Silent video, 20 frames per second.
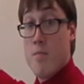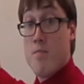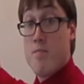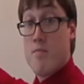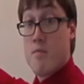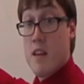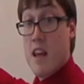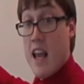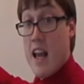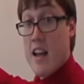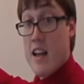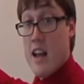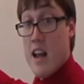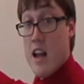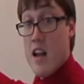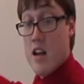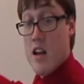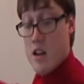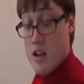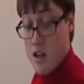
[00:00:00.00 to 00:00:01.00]

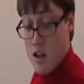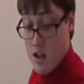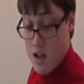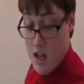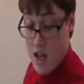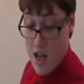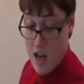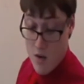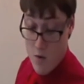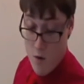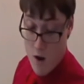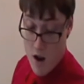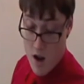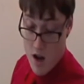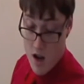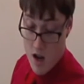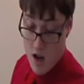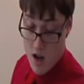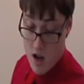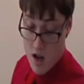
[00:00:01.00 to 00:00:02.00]
candidate
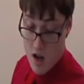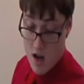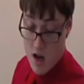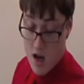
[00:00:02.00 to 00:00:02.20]
anyway in